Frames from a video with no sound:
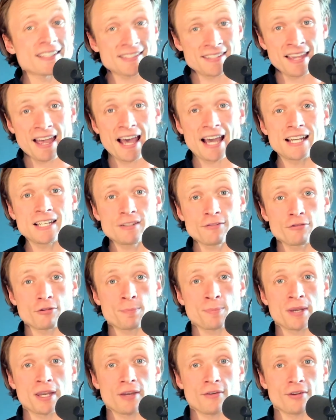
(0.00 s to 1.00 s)
tighter
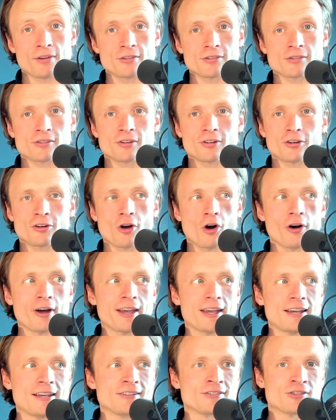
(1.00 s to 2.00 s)
appearance, not
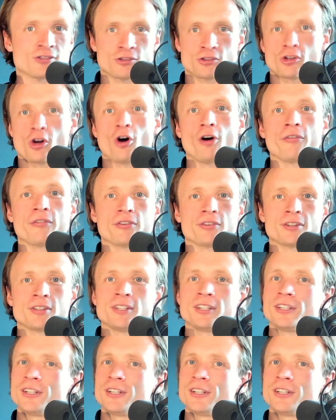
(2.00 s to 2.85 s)
a soft,